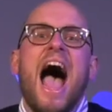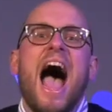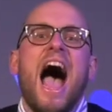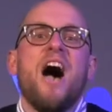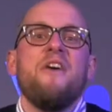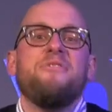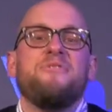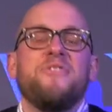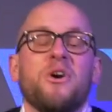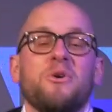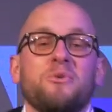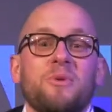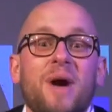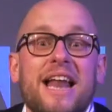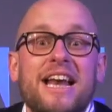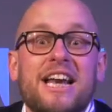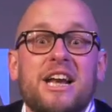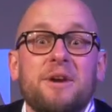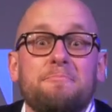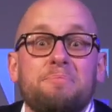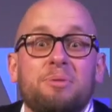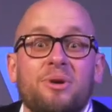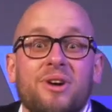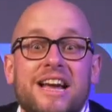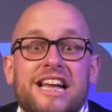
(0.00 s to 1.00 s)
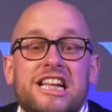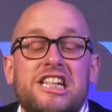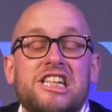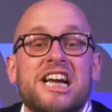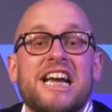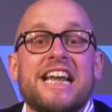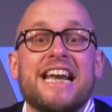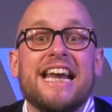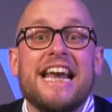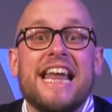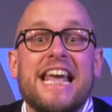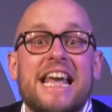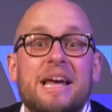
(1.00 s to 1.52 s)
I feel ready to preach
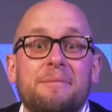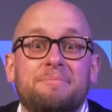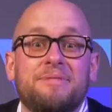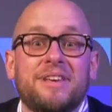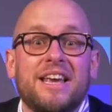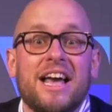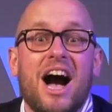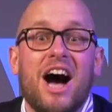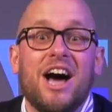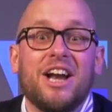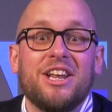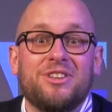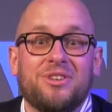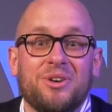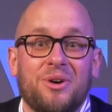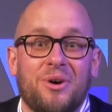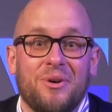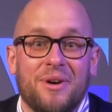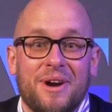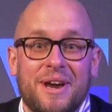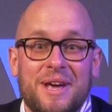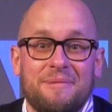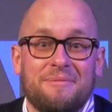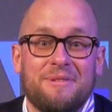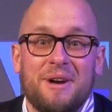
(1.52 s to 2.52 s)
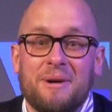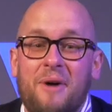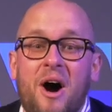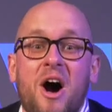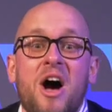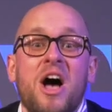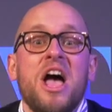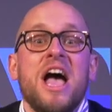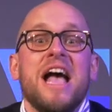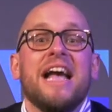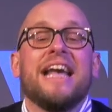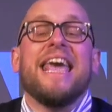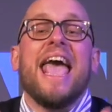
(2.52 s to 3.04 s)
in an empty auditorium. Come on.
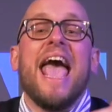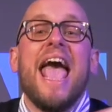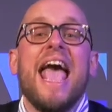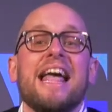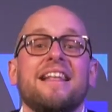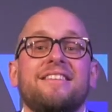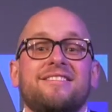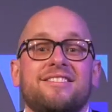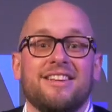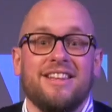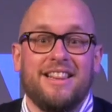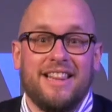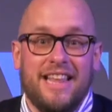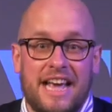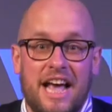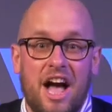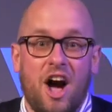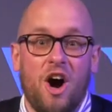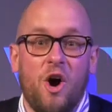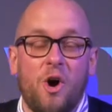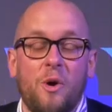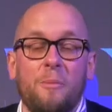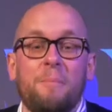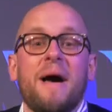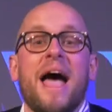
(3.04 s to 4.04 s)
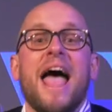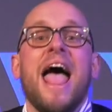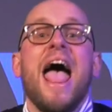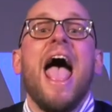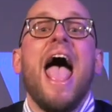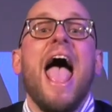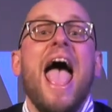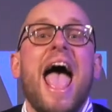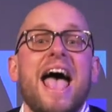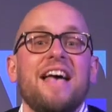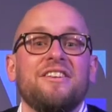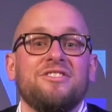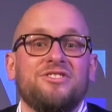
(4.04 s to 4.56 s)
Canceling hope
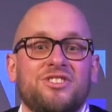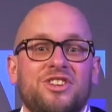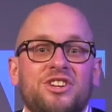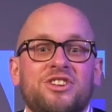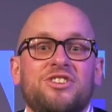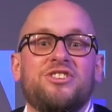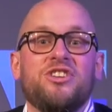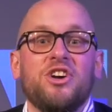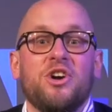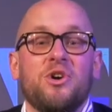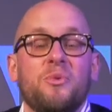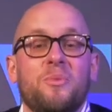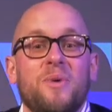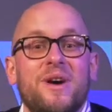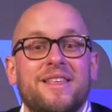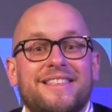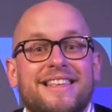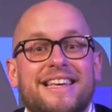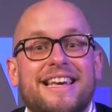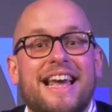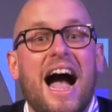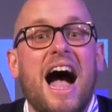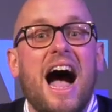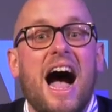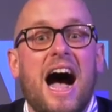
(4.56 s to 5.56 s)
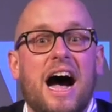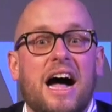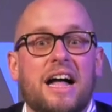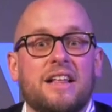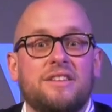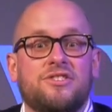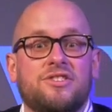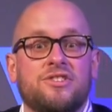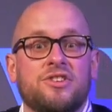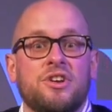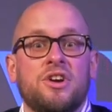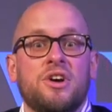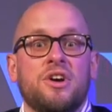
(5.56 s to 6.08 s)
has to do with
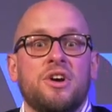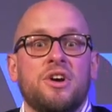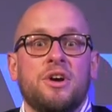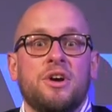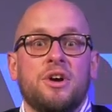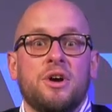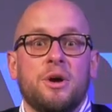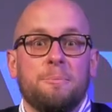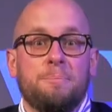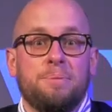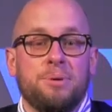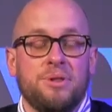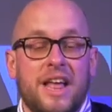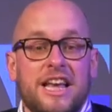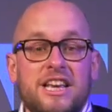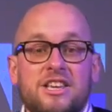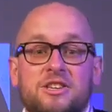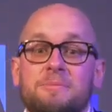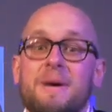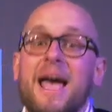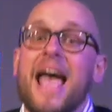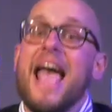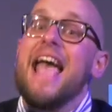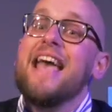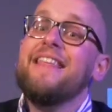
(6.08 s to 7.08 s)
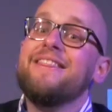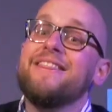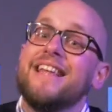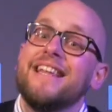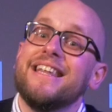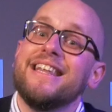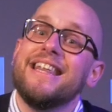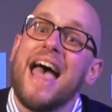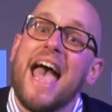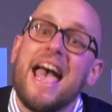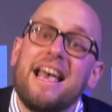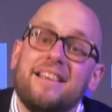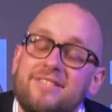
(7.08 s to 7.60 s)
God's placement. And the
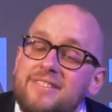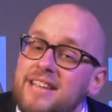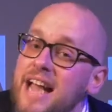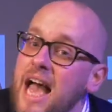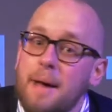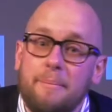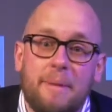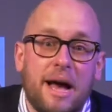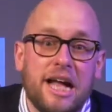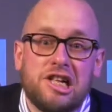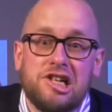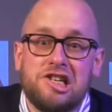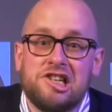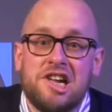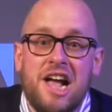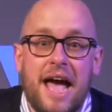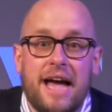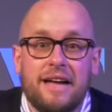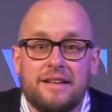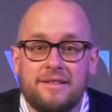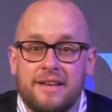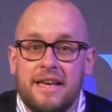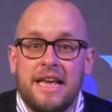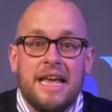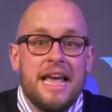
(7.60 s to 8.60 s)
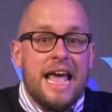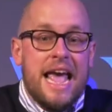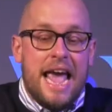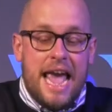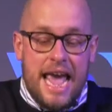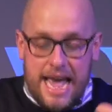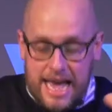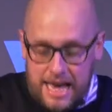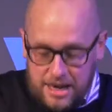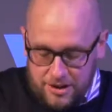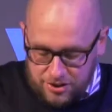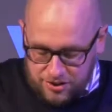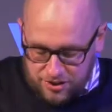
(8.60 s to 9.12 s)
last time I checked,
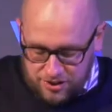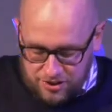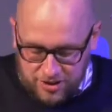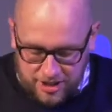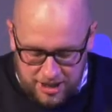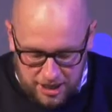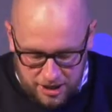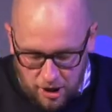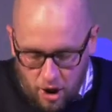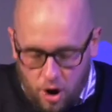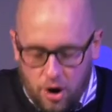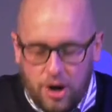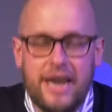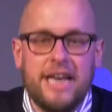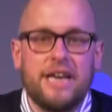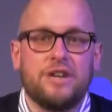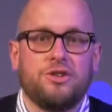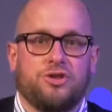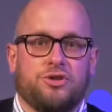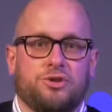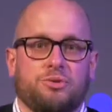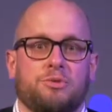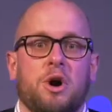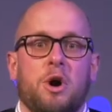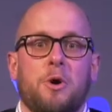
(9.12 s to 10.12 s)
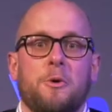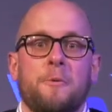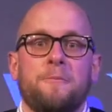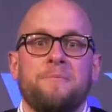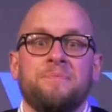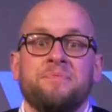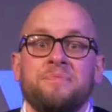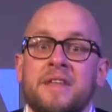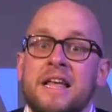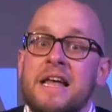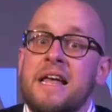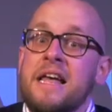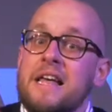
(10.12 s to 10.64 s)
he is still on his throne.
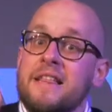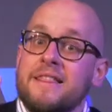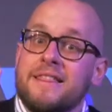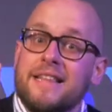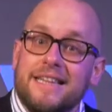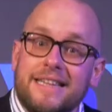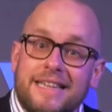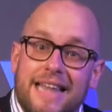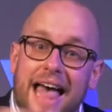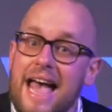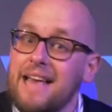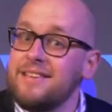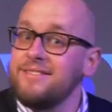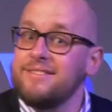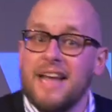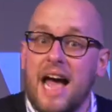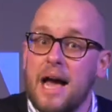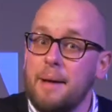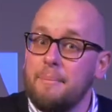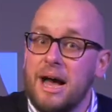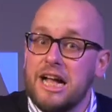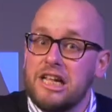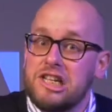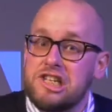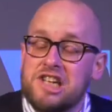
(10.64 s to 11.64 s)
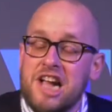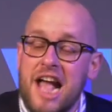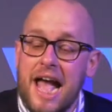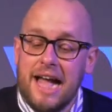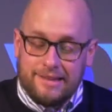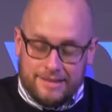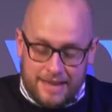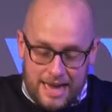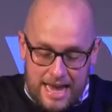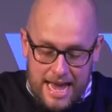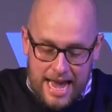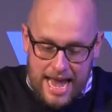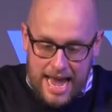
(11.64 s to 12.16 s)
The last time I
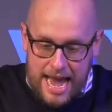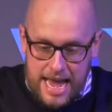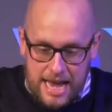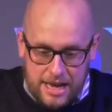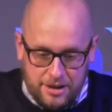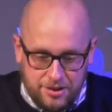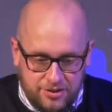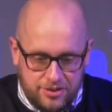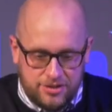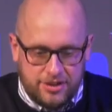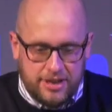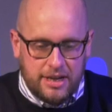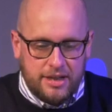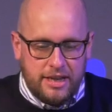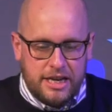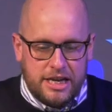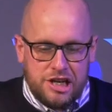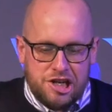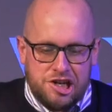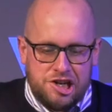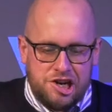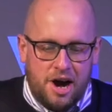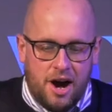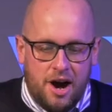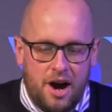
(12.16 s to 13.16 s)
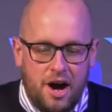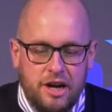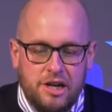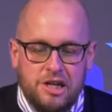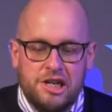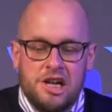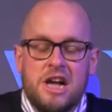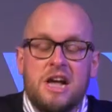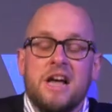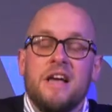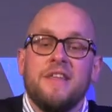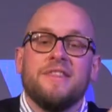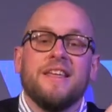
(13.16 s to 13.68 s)
checked, he is still in charge.
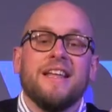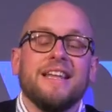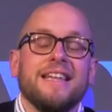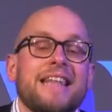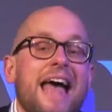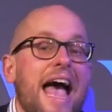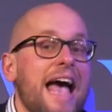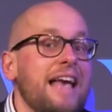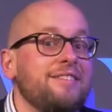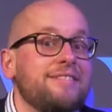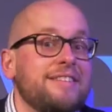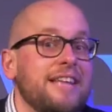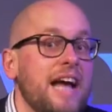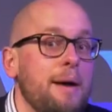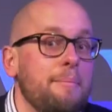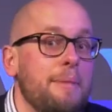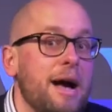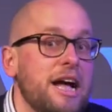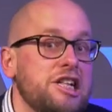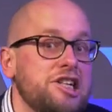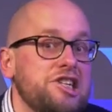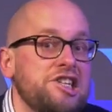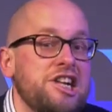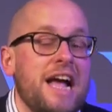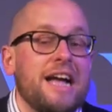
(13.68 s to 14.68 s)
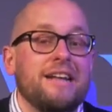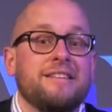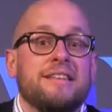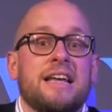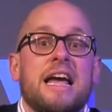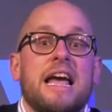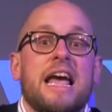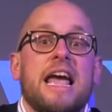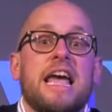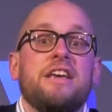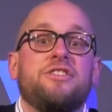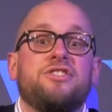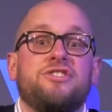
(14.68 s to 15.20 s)
The last time I checked,
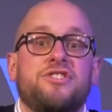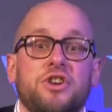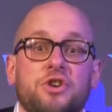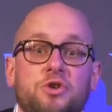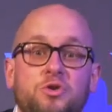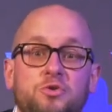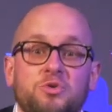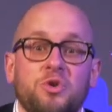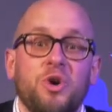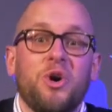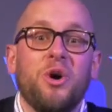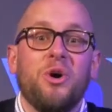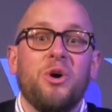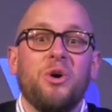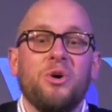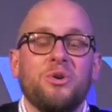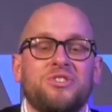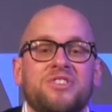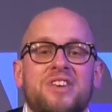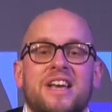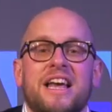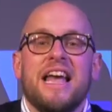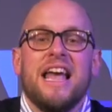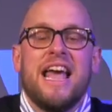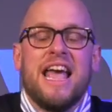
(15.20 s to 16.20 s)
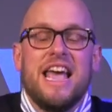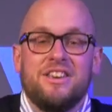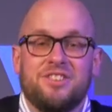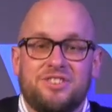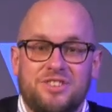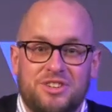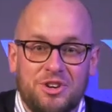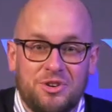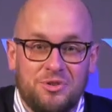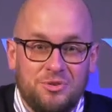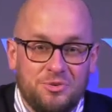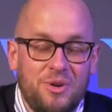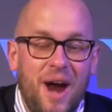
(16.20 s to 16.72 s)
he still rules, he
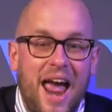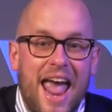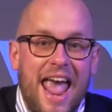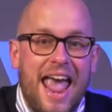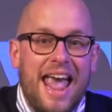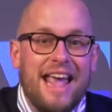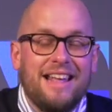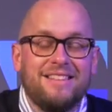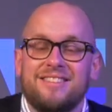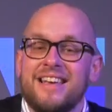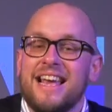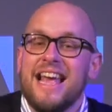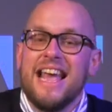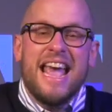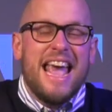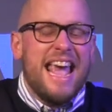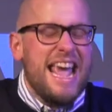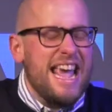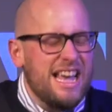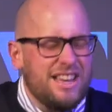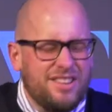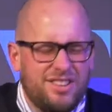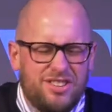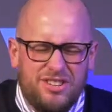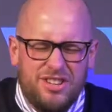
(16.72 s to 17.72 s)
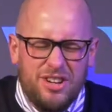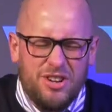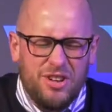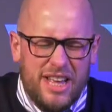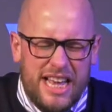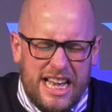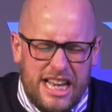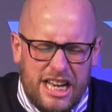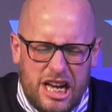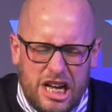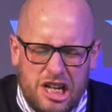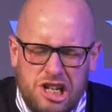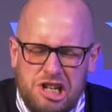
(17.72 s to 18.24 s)
still reigns, he is still
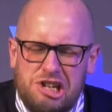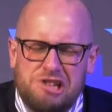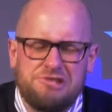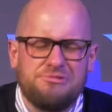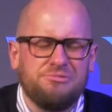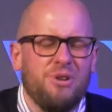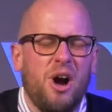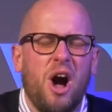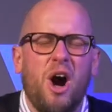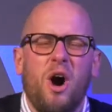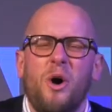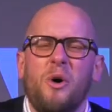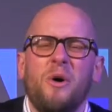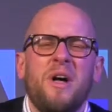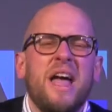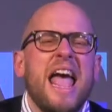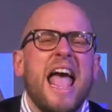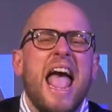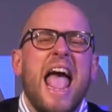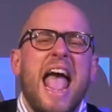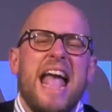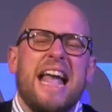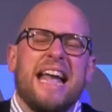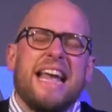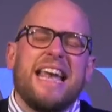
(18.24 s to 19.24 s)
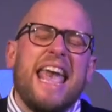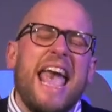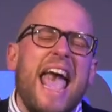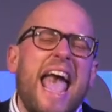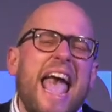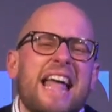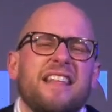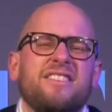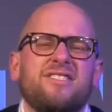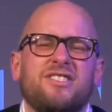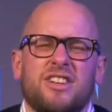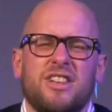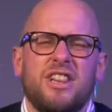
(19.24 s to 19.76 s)
in control. And
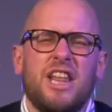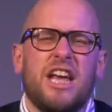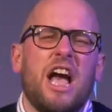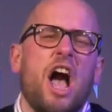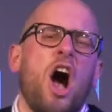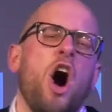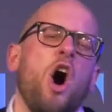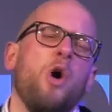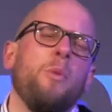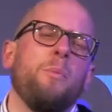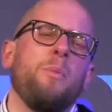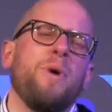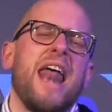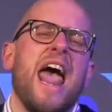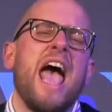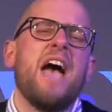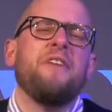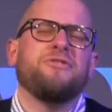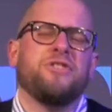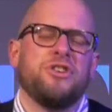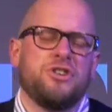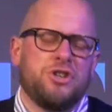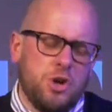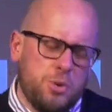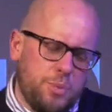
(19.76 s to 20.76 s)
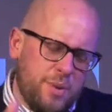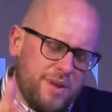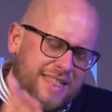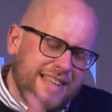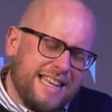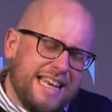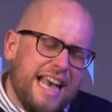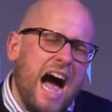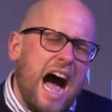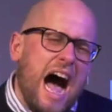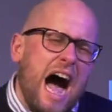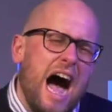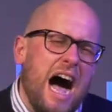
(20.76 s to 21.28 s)
canceling hope would have to do with
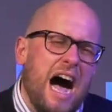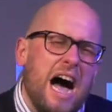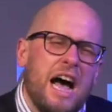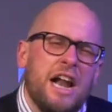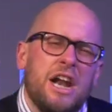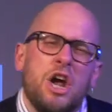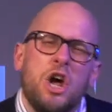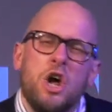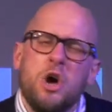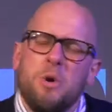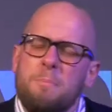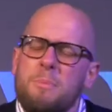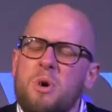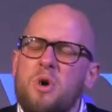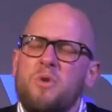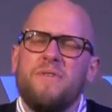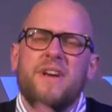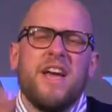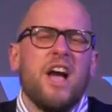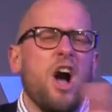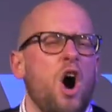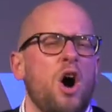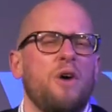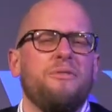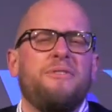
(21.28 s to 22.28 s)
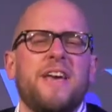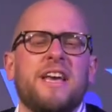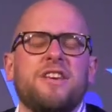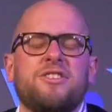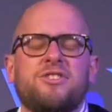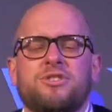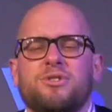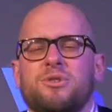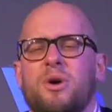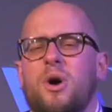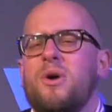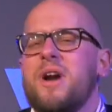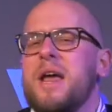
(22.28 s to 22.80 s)
God moving off his
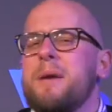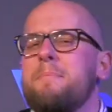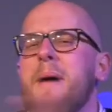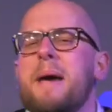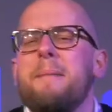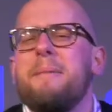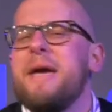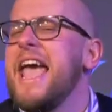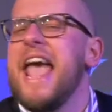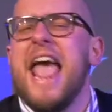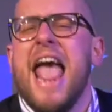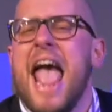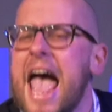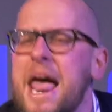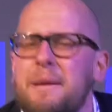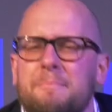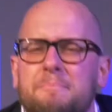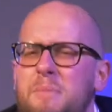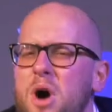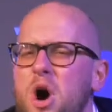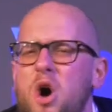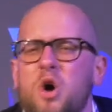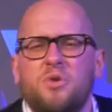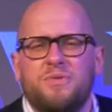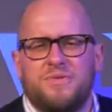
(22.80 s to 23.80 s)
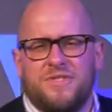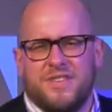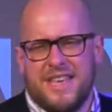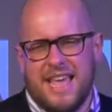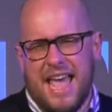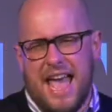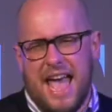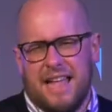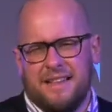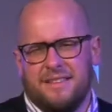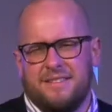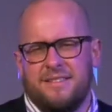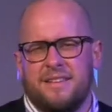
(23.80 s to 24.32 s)
throne, and maybe he hadn't moved
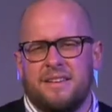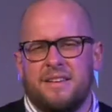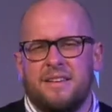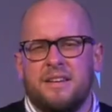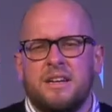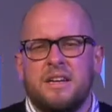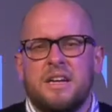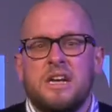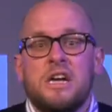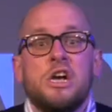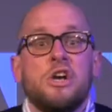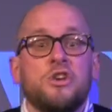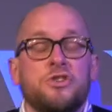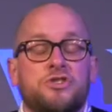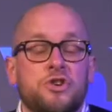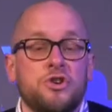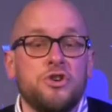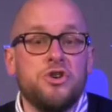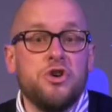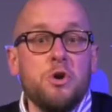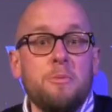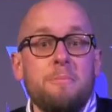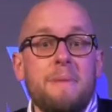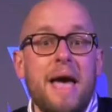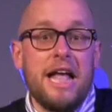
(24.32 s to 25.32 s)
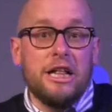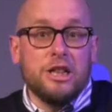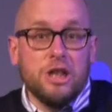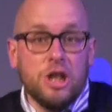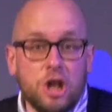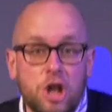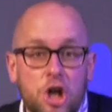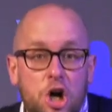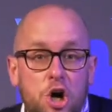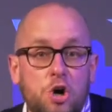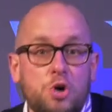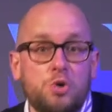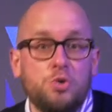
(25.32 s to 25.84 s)
yet. So you may
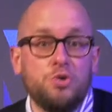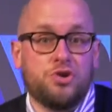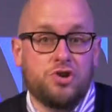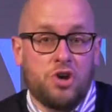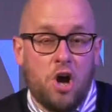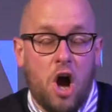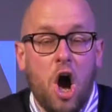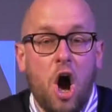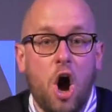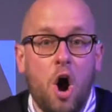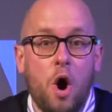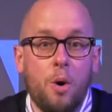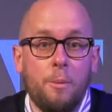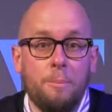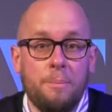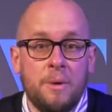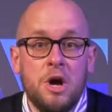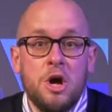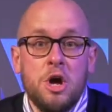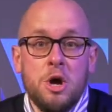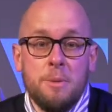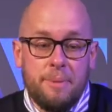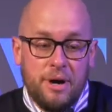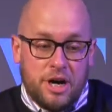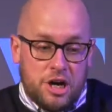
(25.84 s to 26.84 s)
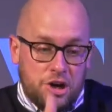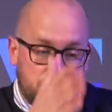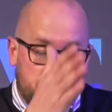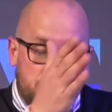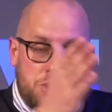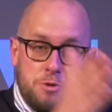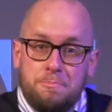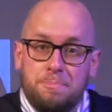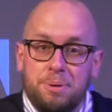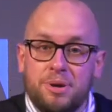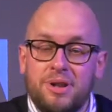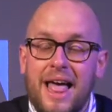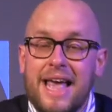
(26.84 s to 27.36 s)
lose hope because
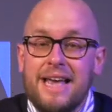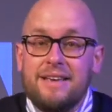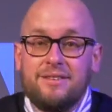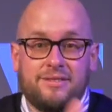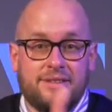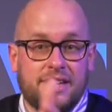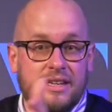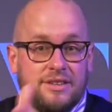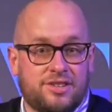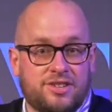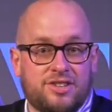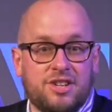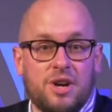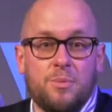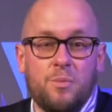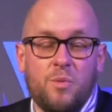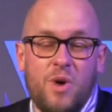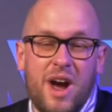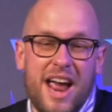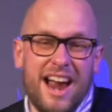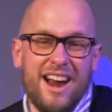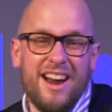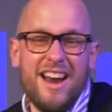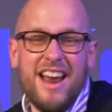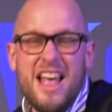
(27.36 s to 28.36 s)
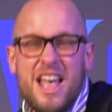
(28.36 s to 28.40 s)
you placed it somewhere